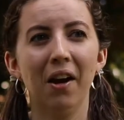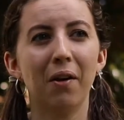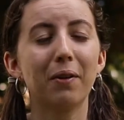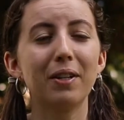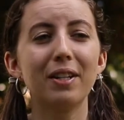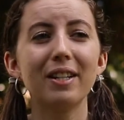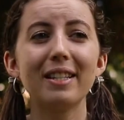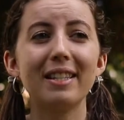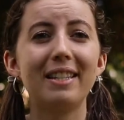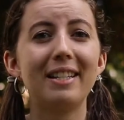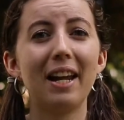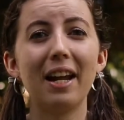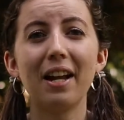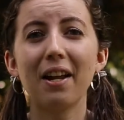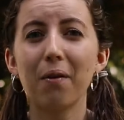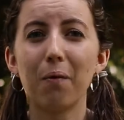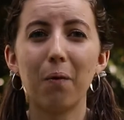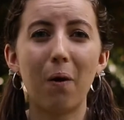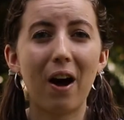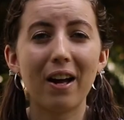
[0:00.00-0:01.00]
We just
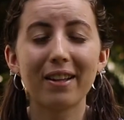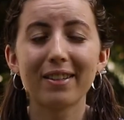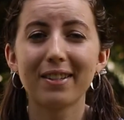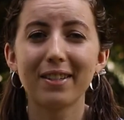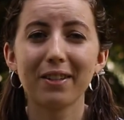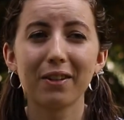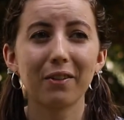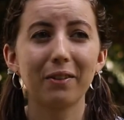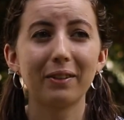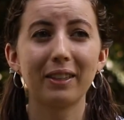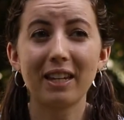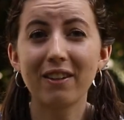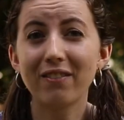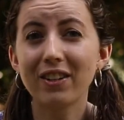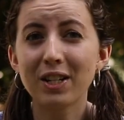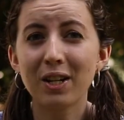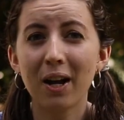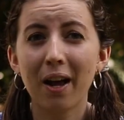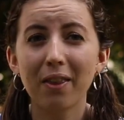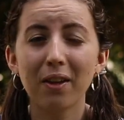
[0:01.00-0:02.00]
didn't want to leave
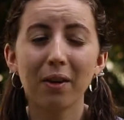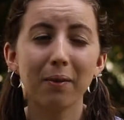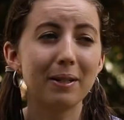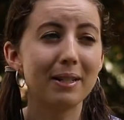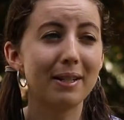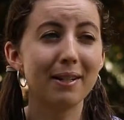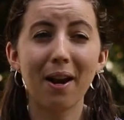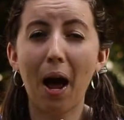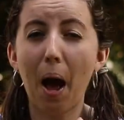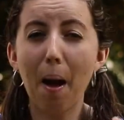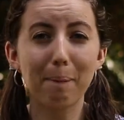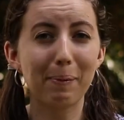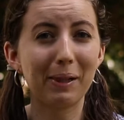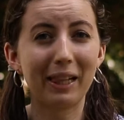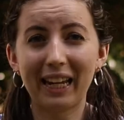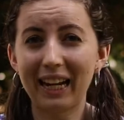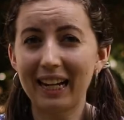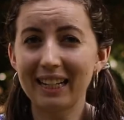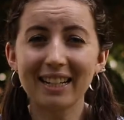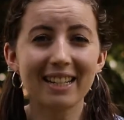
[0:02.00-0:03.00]
each other. We did not
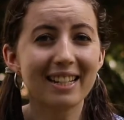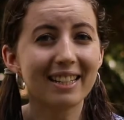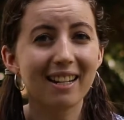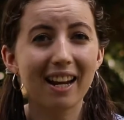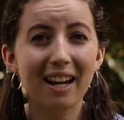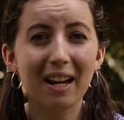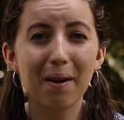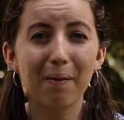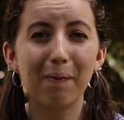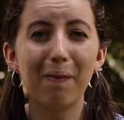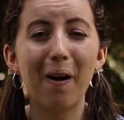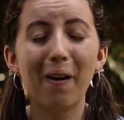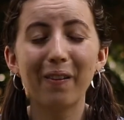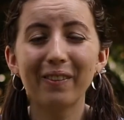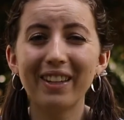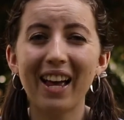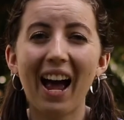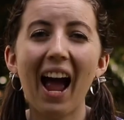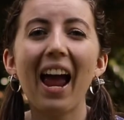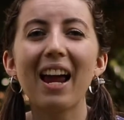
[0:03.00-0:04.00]
plan to stay up all
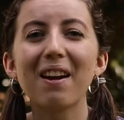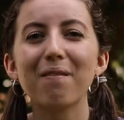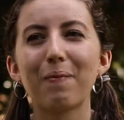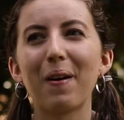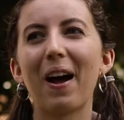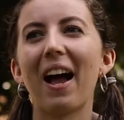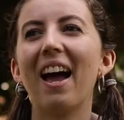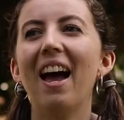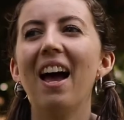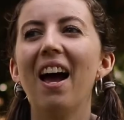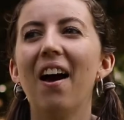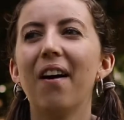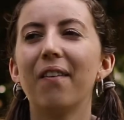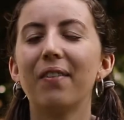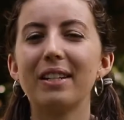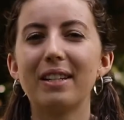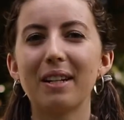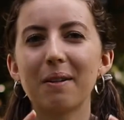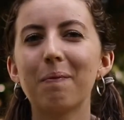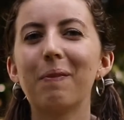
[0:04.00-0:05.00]
night, but
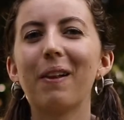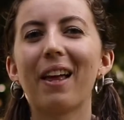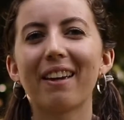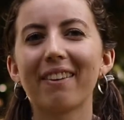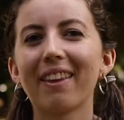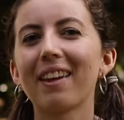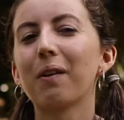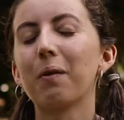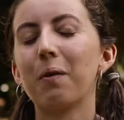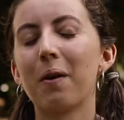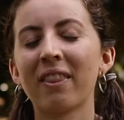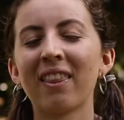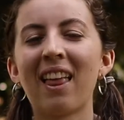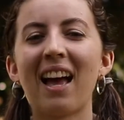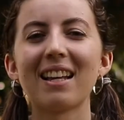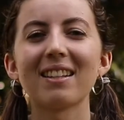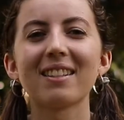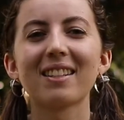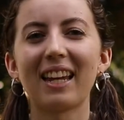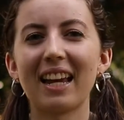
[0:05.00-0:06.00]
we did plan like one
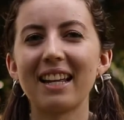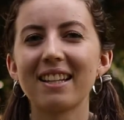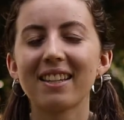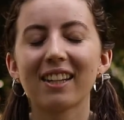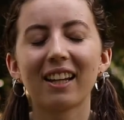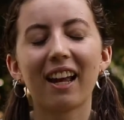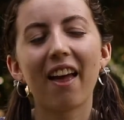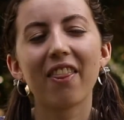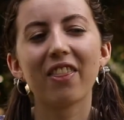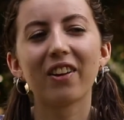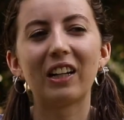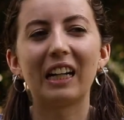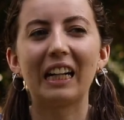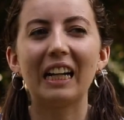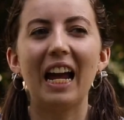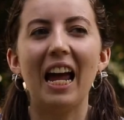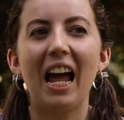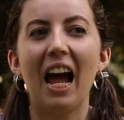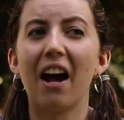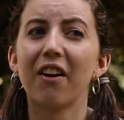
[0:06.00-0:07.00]
last get together,
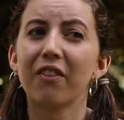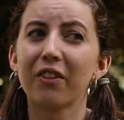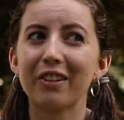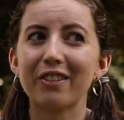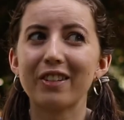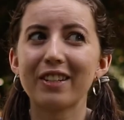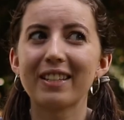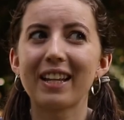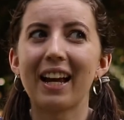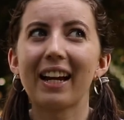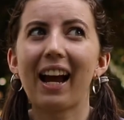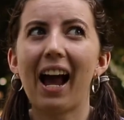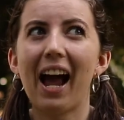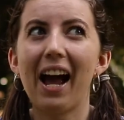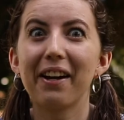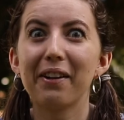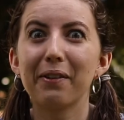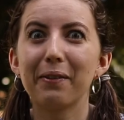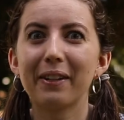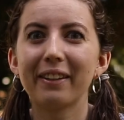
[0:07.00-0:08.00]
and we were just like,
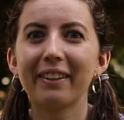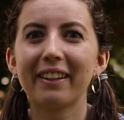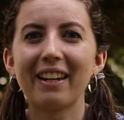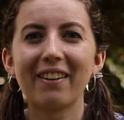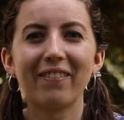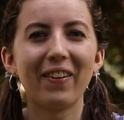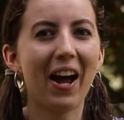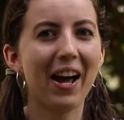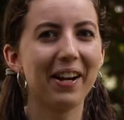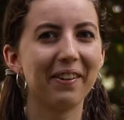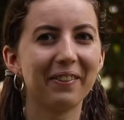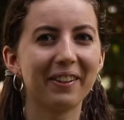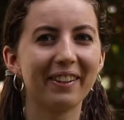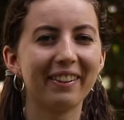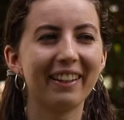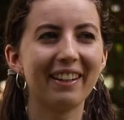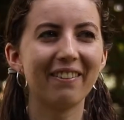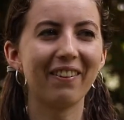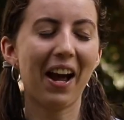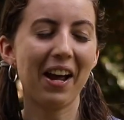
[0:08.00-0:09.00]
I don't want to leave. I don't want to
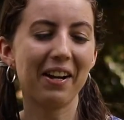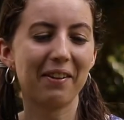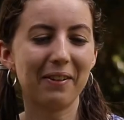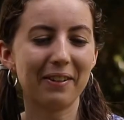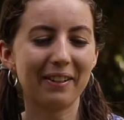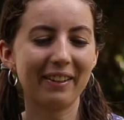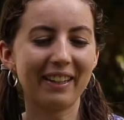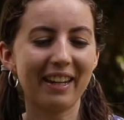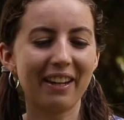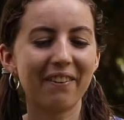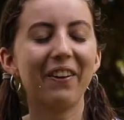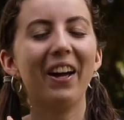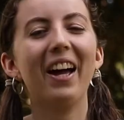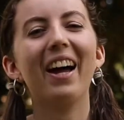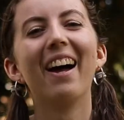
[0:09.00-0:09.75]
leave. I don't want to leave.